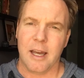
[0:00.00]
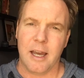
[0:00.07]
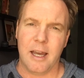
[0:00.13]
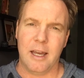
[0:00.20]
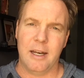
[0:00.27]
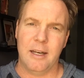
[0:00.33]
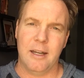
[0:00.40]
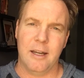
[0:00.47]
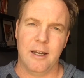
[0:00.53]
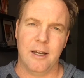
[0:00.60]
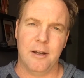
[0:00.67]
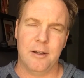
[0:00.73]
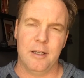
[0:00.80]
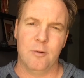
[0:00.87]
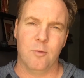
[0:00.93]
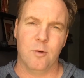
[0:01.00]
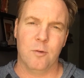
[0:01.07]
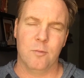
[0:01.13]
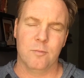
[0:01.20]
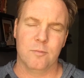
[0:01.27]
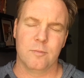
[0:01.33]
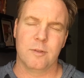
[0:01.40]
And what
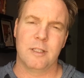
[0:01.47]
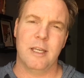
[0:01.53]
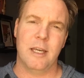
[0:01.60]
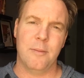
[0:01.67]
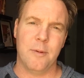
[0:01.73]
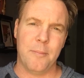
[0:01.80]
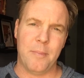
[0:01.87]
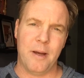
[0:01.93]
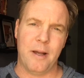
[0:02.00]
came up